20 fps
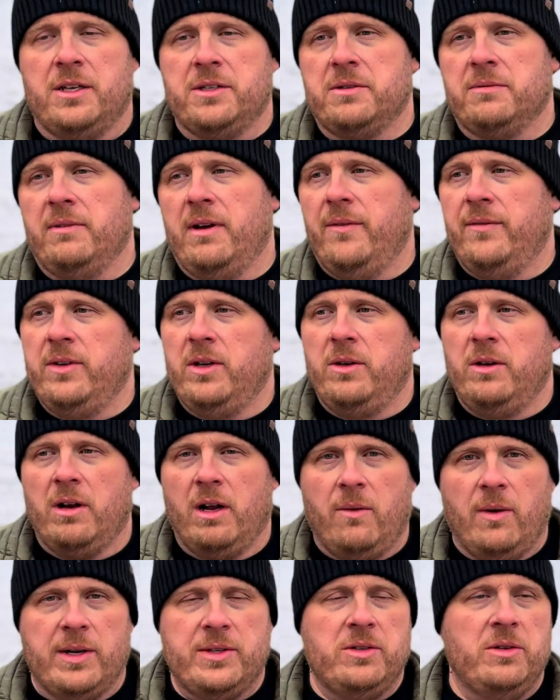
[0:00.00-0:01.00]
of revenue, you're not
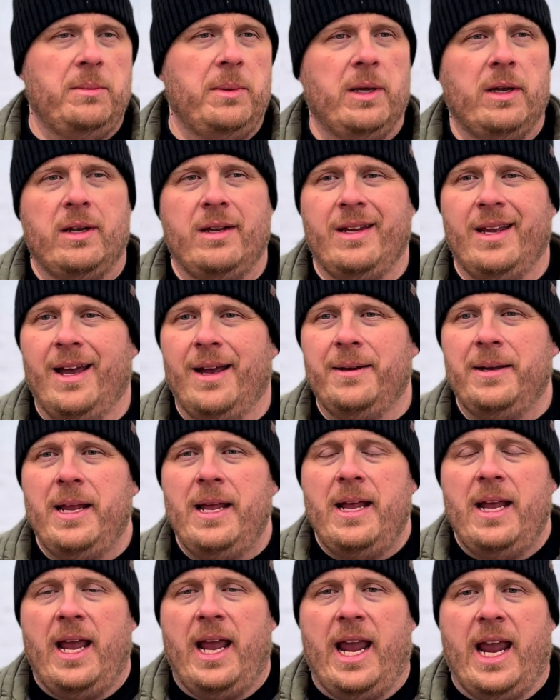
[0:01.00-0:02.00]
quite 2 million yet,
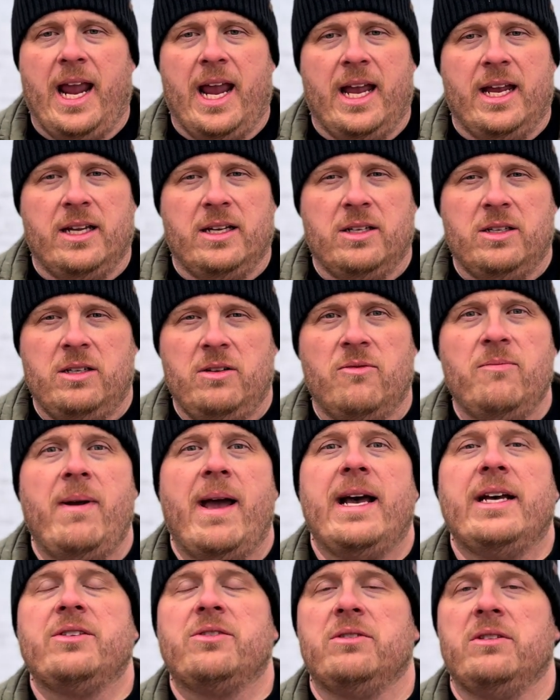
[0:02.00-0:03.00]
and you've
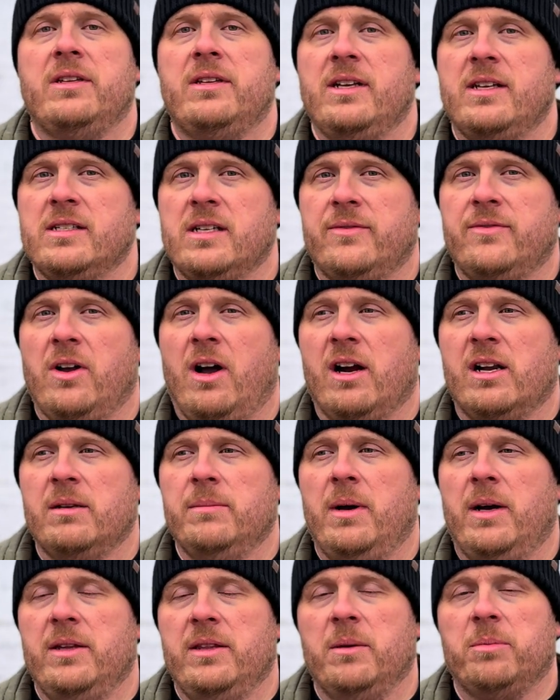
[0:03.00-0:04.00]
mastered the things I've talked
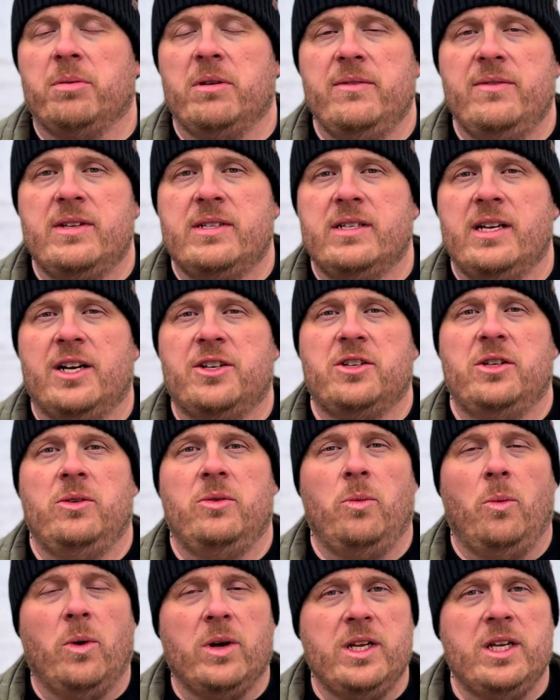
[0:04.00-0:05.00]
about in the previous
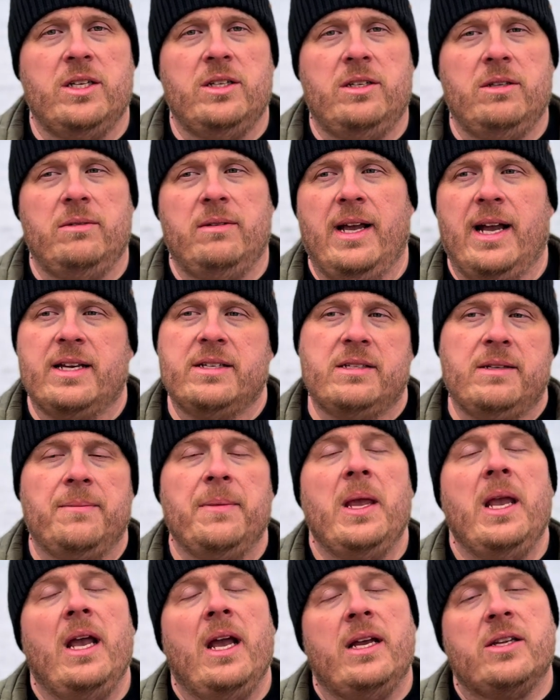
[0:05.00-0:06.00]
section. What do you do next?
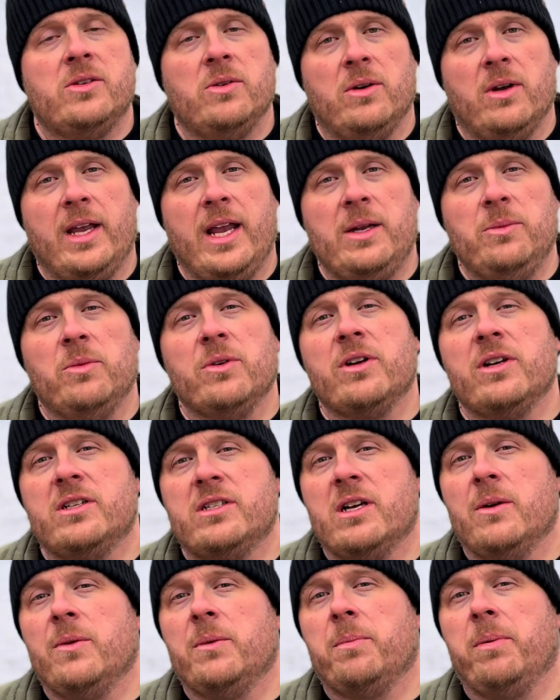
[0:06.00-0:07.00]
So again, we're going to
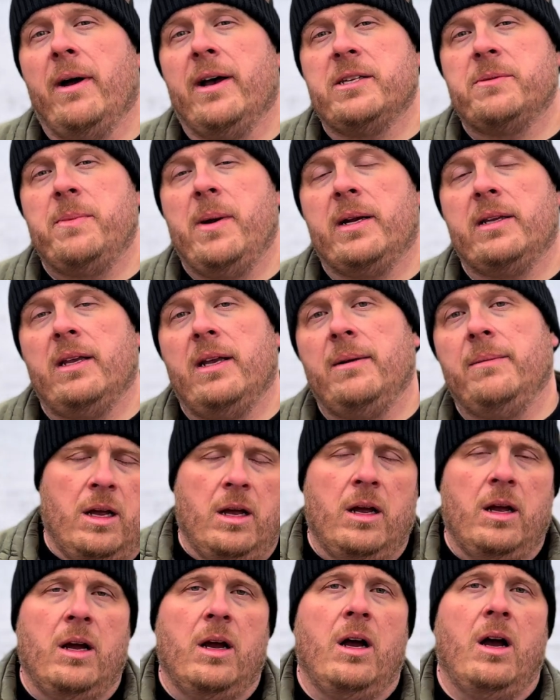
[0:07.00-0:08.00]
start with prospecting.
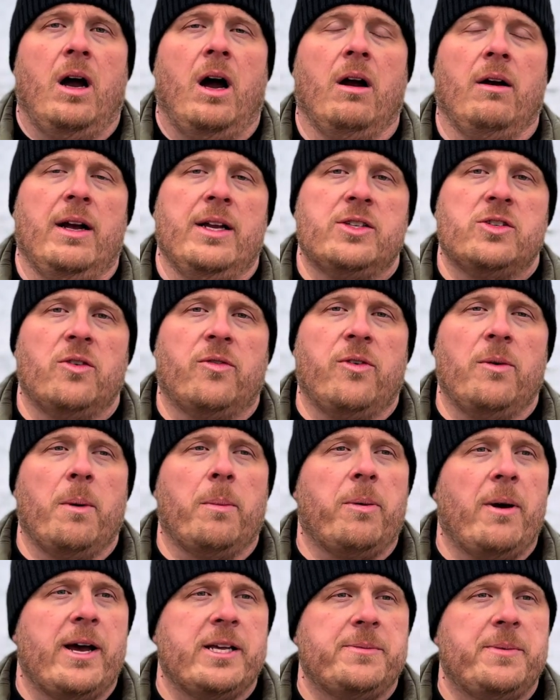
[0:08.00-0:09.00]
All right, so from a
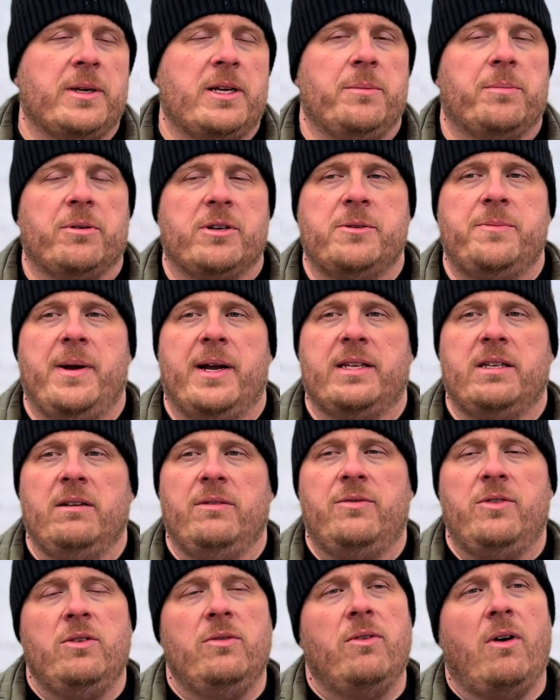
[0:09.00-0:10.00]
prospecting
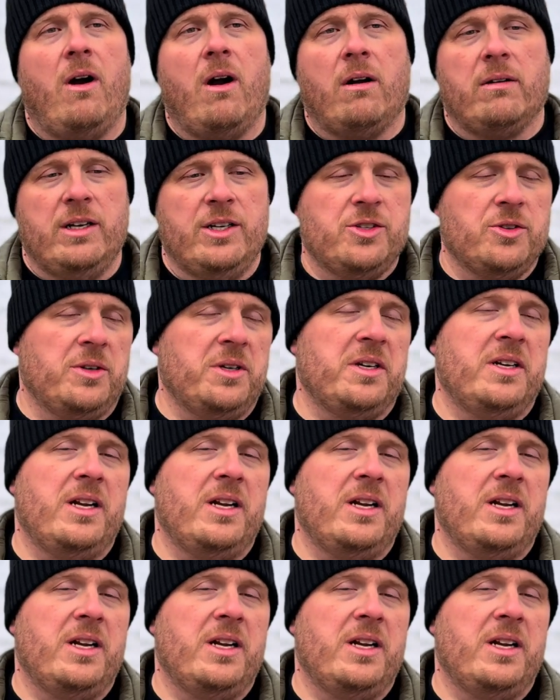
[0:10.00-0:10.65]
perspective, you've already joined a